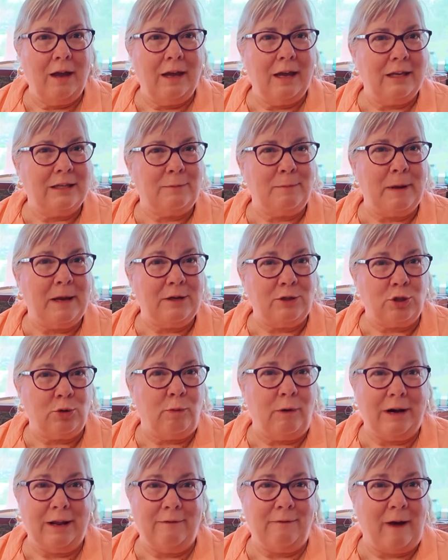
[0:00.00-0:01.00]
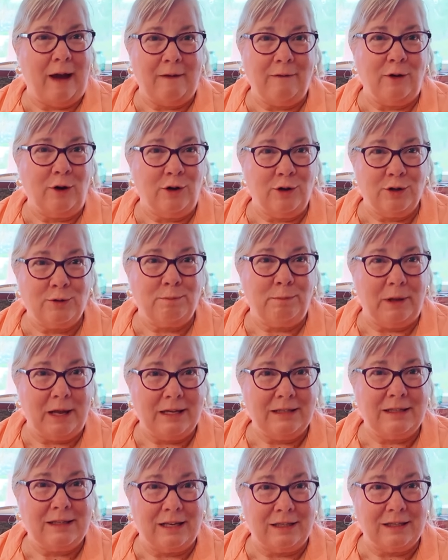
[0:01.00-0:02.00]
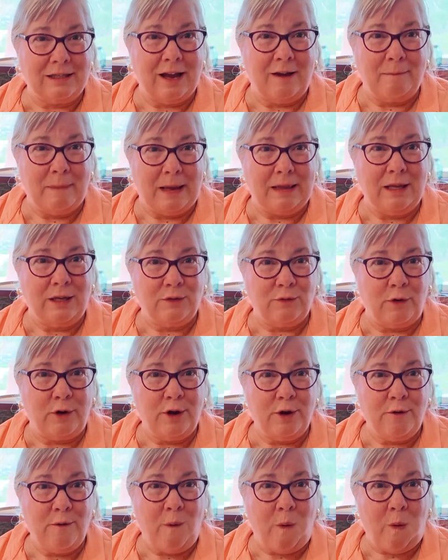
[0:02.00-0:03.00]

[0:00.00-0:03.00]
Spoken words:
It's been 25 years plus since I've made this for you.